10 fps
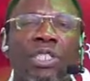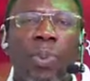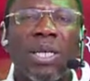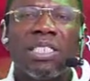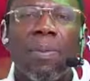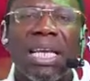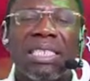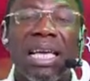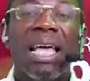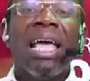
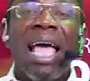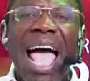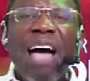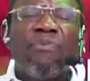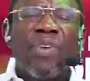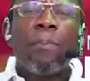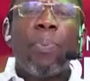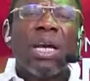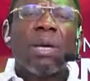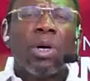responsibility,
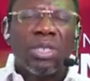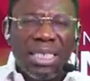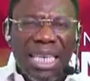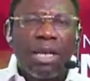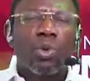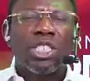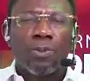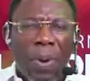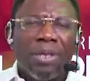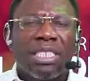everybody must take
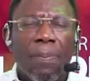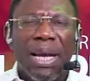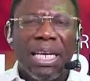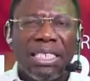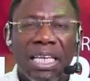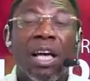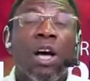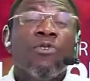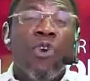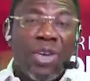responsibility
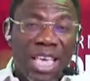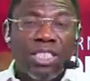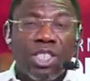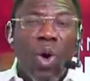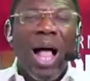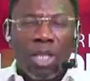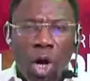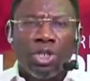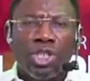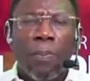for his or her
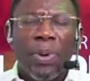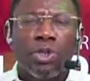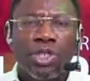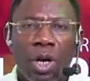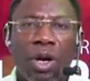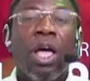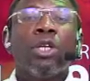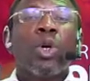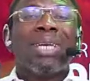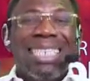contribution
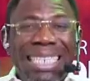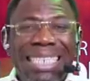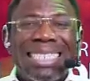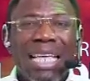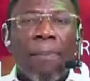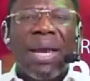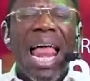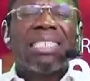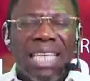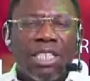to the
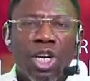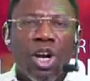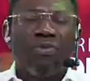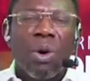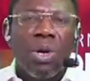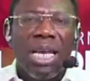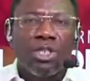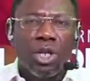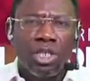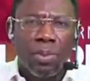destabilization of the
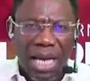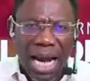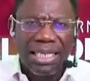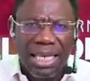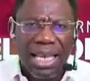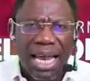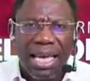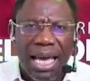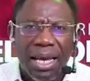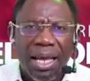relationship. Can I say that
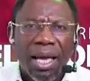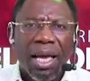again?